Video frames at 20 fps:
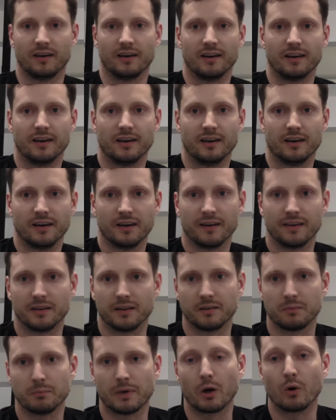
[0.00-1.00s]

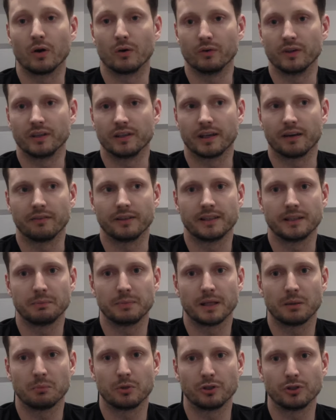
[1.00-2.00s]
By the way, yeah, the tip
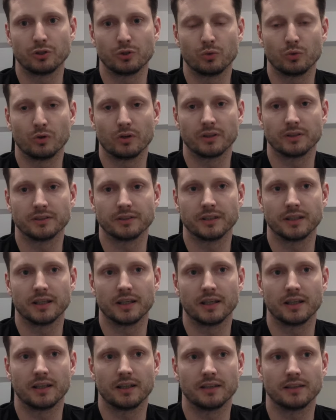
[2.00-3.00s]
number 2 was
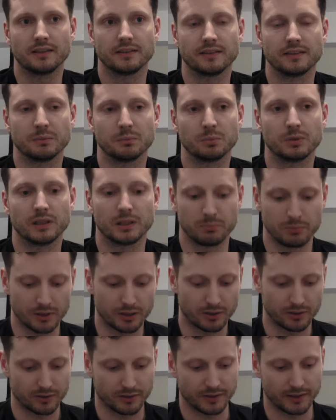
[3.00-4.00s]
simply
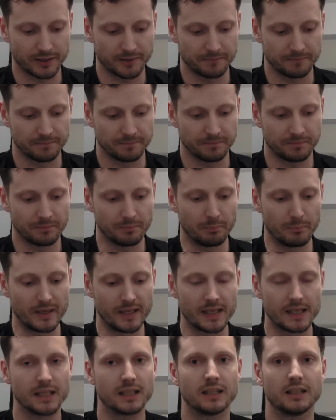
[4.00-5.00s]
about
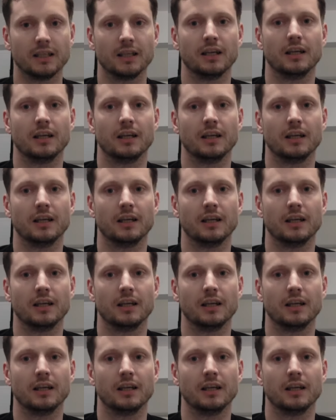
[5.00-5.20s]
me